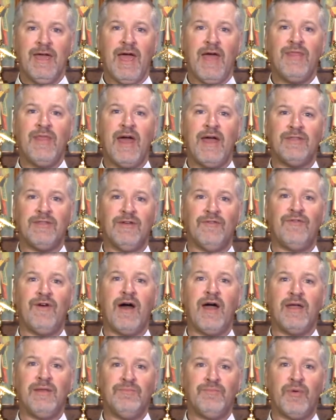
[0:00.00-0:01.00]
And that
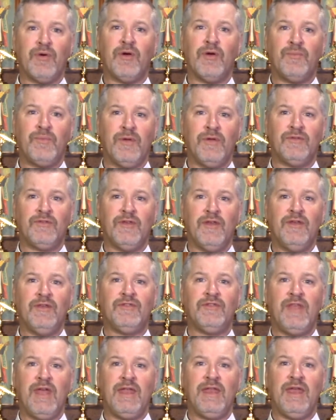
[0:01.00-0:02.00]
divine purpose
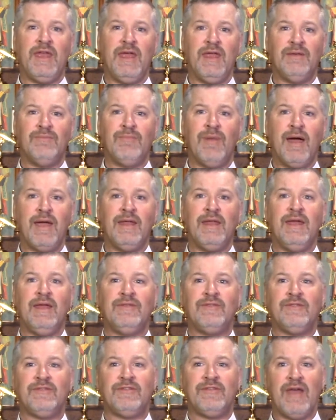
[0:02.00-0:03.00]
is that it might
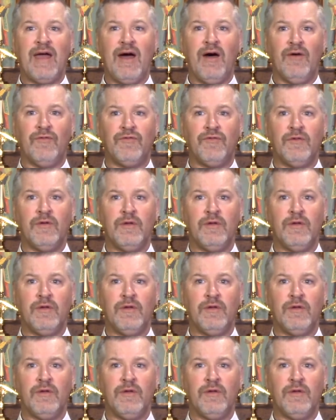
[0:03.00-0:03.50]
itself